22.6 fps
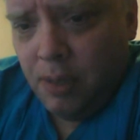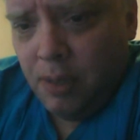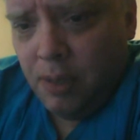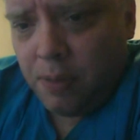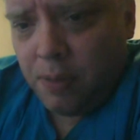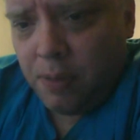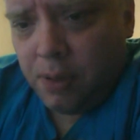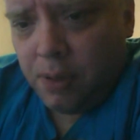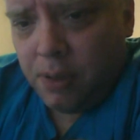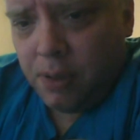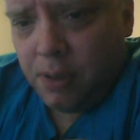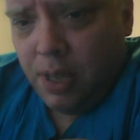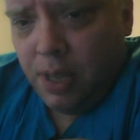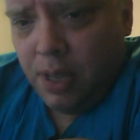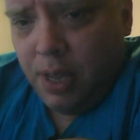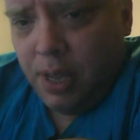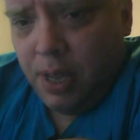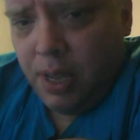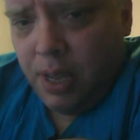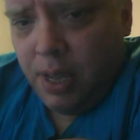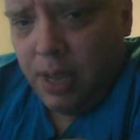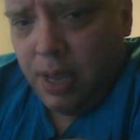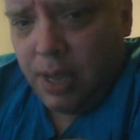for
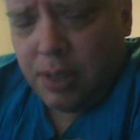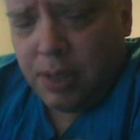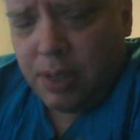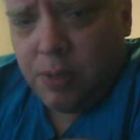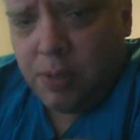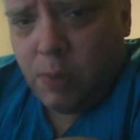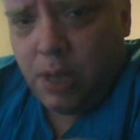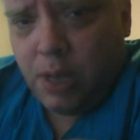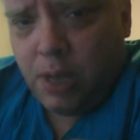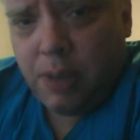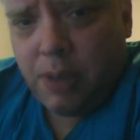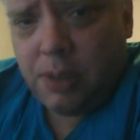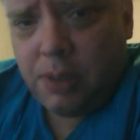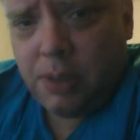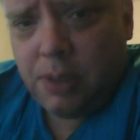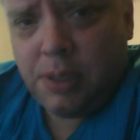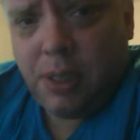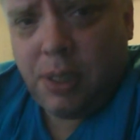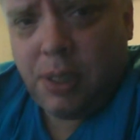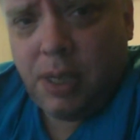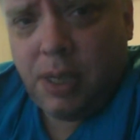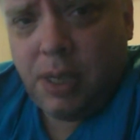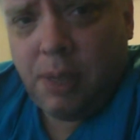X, Y, or
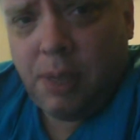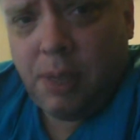Z.